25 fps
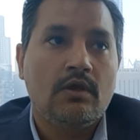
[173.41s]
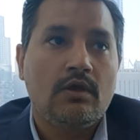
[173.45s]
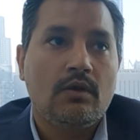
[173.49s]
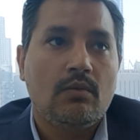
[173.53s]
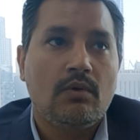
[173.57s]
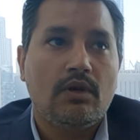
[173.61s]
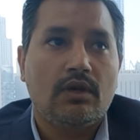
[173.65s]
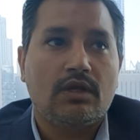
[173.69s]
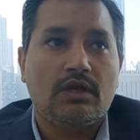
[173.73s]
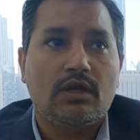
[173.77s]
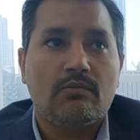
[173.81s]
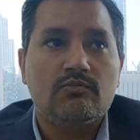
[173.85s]

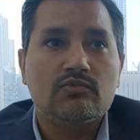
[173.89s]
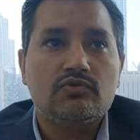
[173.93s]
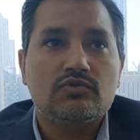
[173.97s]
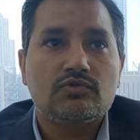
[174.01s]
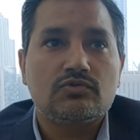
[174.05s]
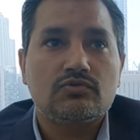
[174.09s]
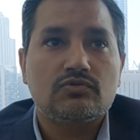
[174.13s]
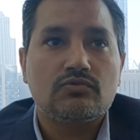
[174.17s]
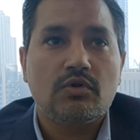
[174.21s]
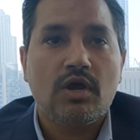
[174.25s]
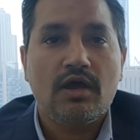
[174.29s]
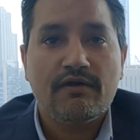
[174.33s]
When it comes
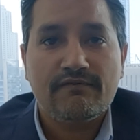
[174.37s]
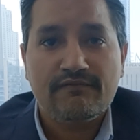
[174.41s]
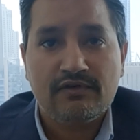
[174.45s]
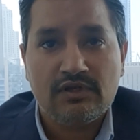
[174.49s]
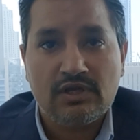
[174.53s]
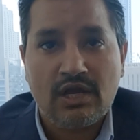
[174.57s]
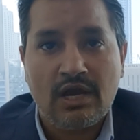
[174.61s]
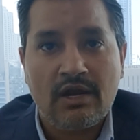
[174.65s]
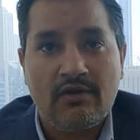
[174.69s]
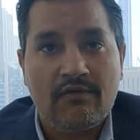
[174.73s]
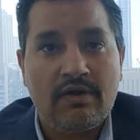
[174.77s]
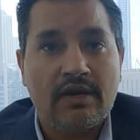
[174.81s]
to
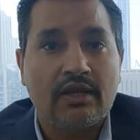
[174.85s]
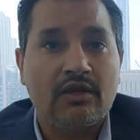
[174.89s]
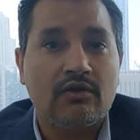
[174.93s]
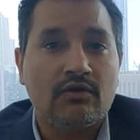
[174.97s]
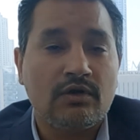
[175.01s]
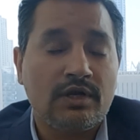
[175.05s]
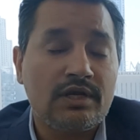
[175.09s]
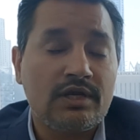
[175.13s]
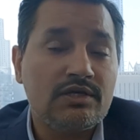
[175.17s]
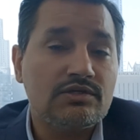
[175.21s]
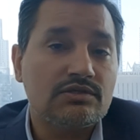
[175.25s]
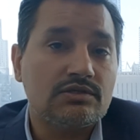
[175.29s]
FDI
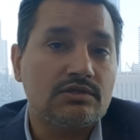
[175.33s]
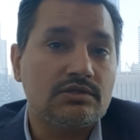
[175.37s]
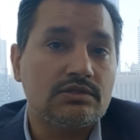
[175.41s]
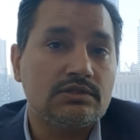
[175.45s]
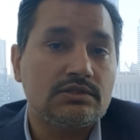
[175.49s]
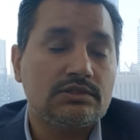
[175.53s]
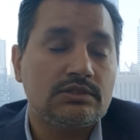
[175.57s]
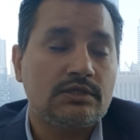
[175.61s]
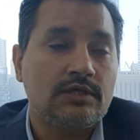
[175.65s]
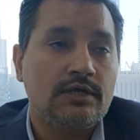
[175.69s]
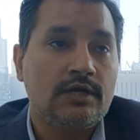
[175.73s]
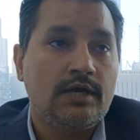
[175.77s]

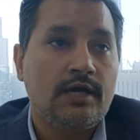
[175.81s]
regulations,